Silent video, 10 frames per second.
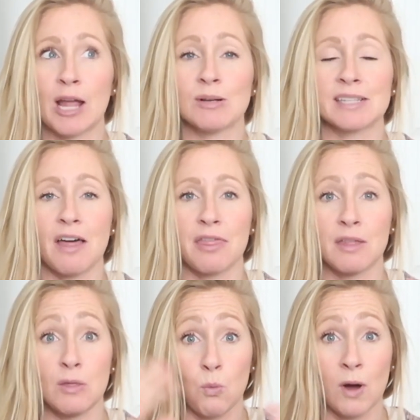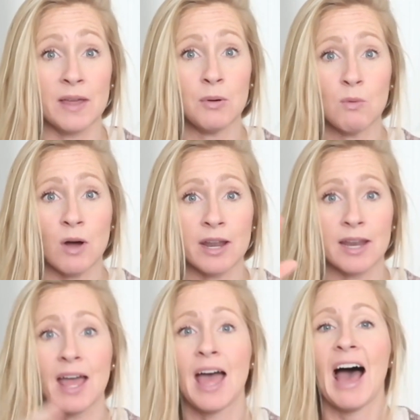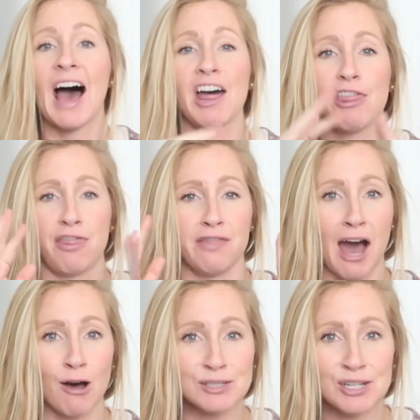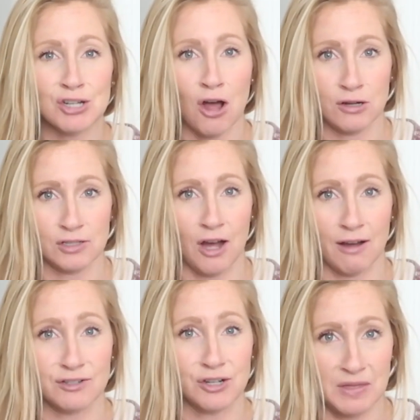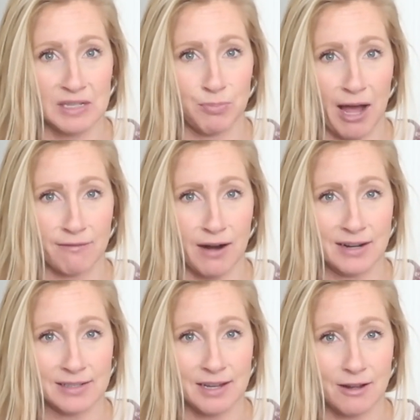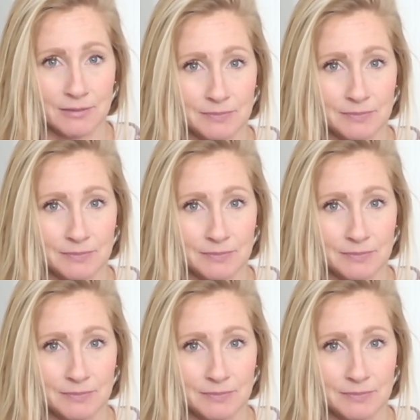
It was the one that we wanted, $1,000 off during this Black Friday sale.